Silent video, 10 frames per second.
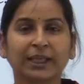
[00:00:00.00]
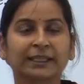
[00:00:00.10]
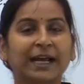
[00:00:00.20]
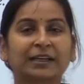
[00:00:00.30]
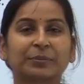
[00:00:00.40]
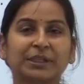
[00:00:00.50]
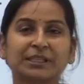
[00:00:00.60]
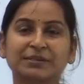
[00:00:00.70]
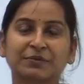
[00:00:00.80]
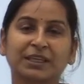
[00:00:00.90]
That
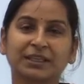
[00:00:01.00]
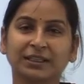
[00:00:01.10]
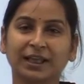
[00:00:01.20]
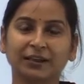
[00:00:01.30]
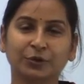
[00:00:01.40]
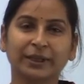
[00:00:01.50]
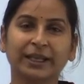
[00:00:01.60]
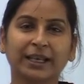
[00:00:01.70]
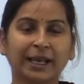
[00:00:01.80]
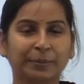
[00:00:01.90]
means we can calculate
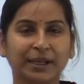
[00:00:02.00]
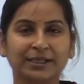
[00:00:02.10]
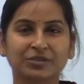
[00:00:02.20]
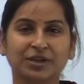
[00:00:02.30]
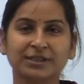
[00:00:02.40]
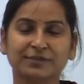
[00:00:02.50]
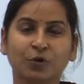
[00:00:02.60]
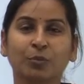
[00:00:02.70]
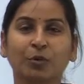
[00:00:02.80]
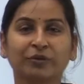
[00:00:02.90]
Laplace
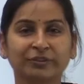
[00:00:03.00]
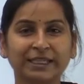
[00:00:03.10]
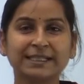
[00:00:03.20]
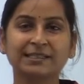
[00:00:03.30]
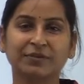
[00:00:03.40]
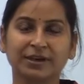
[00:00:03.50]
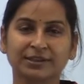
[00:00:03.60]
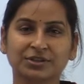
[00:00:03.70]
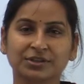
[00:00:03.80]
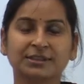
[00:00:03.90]
transform of these
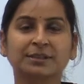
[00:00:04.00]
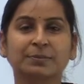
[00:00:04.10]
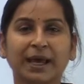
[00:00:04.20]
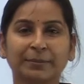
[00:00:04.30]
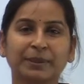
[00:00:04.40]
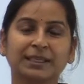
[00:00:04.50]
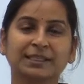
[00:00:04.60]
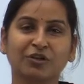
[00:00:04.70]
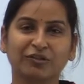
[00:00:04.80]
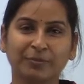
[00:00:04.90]
functions by means
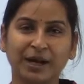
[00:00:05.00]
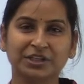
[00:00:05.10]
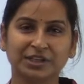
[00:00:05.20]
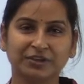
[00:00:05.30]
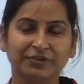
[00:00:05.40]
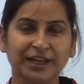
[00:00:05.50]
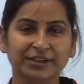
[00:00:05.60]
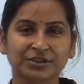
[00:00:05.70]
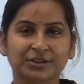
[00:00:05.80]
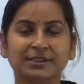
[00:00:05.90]
of partial
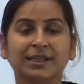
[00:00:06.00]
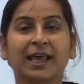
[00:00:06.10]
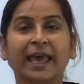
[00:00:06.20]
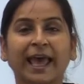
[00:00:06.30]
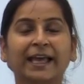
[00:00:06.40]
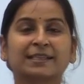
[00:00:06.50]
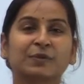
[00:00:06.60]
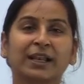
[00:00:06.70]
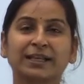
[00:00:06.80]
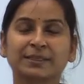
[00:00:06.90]
fractions as
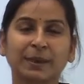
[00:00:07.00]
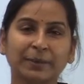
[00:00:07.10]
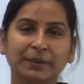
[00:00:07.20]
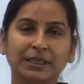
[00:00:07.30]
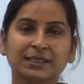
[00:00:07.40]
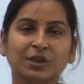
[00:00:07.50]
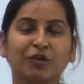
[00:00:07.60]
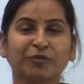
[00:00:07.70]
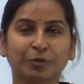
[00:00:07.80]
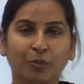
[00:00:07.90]
well as by means
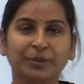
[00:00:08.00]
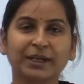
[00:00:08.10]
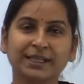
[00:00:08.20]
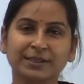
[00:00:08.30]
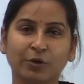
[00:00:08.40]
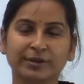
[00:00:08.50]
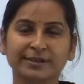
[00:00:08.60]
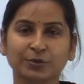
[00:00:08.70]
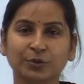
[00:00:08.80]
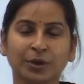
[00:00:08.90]
of properties
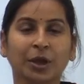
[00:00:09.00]
also.